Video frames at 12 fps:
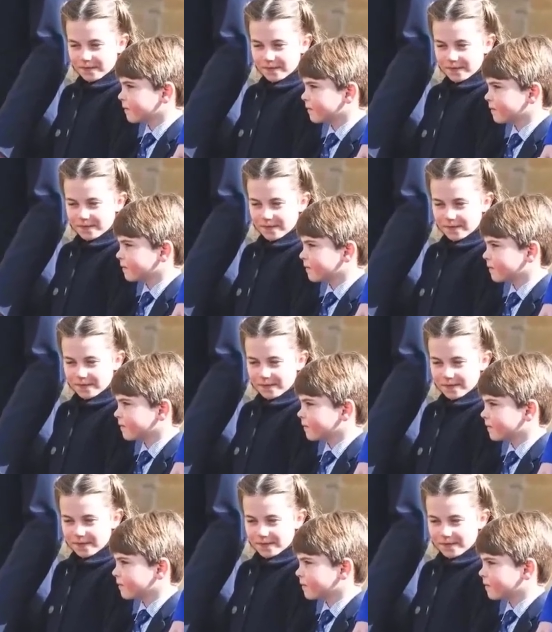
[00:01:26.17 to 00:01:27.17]

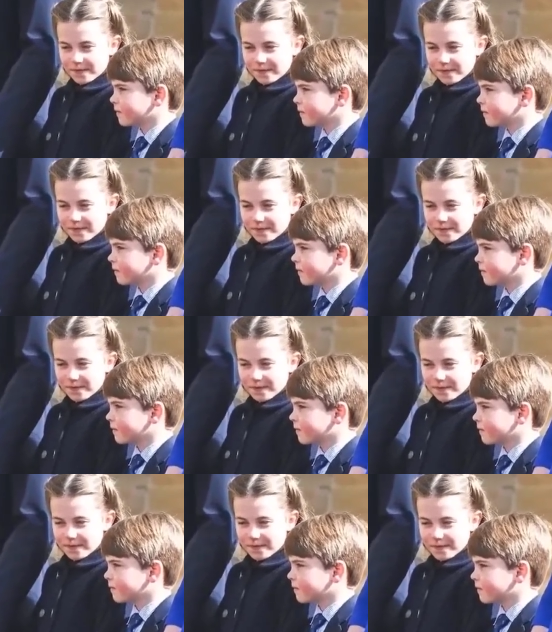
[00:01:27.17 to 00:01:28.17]

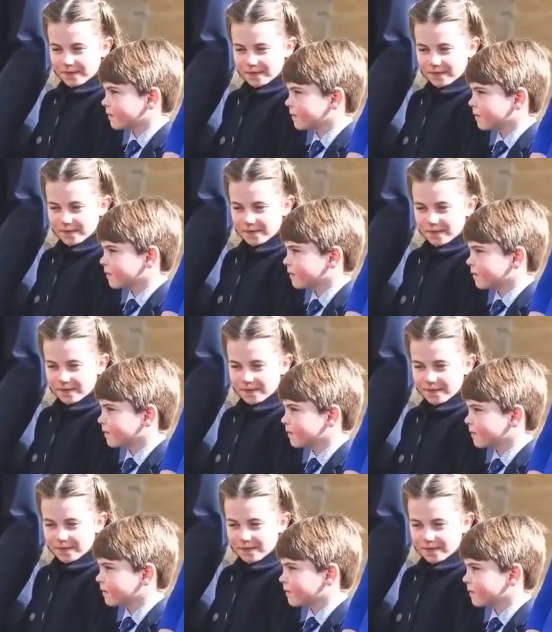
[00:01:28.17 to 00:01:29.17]

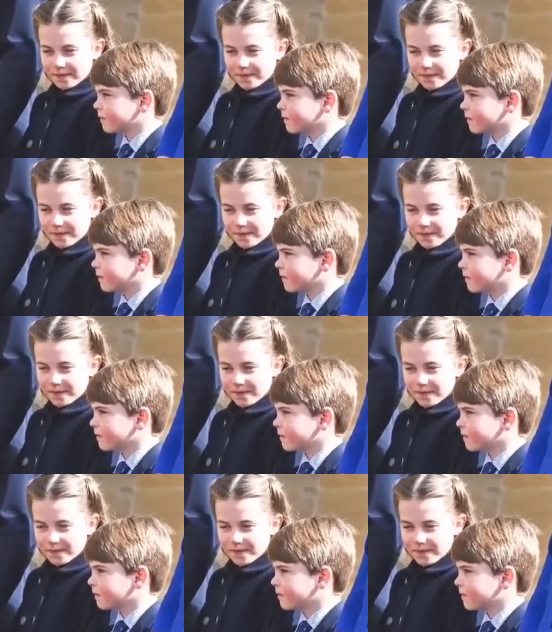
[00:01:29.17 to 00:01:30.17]

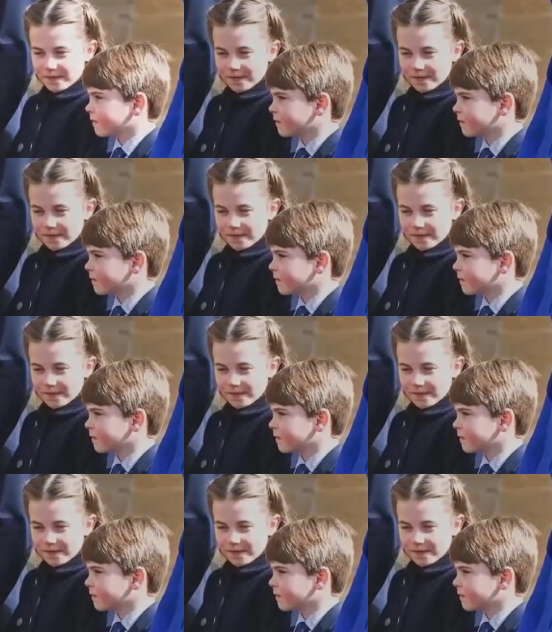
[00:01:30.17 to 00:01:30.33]
[no speech]